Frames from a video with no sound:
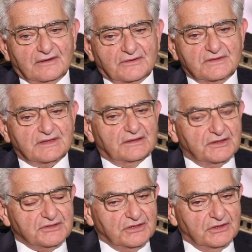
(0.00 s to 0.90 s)
The
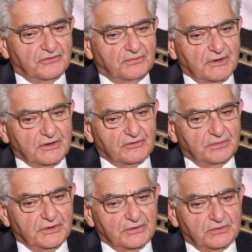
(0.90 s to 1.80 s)
strategy of Bank
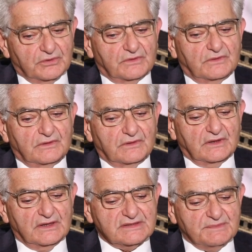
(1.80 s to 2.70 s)
of Beirut
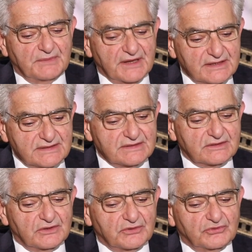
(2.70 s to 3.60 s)
is
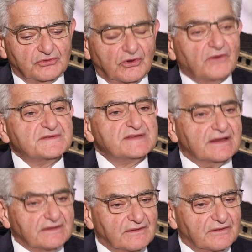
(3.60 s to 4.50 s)
based to
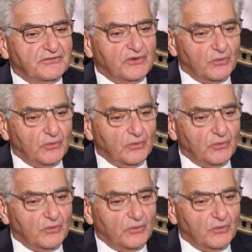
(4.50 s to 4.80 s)
offset, if you